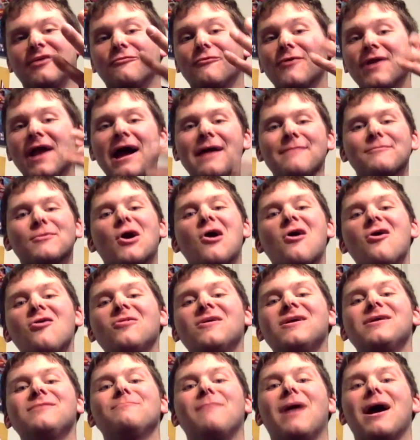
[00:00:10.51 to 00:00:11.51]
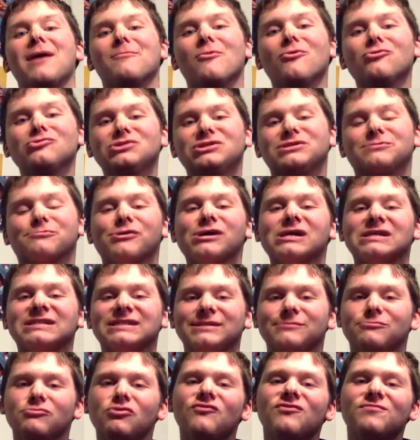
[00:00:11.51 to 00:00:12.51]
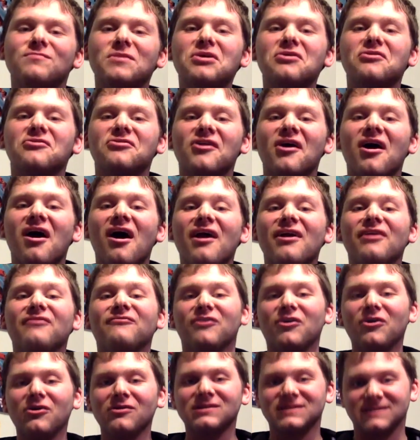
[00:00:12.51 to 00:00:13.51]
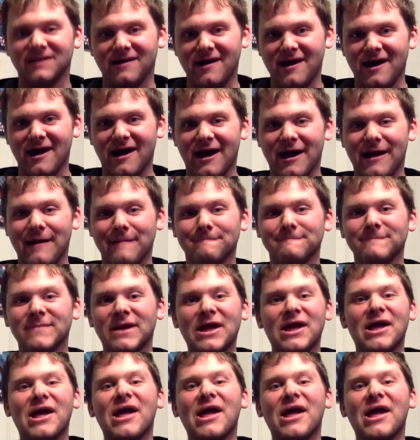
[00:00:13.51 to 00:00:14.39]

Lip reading: in what I'm calling my most depressing movie marathon of all time.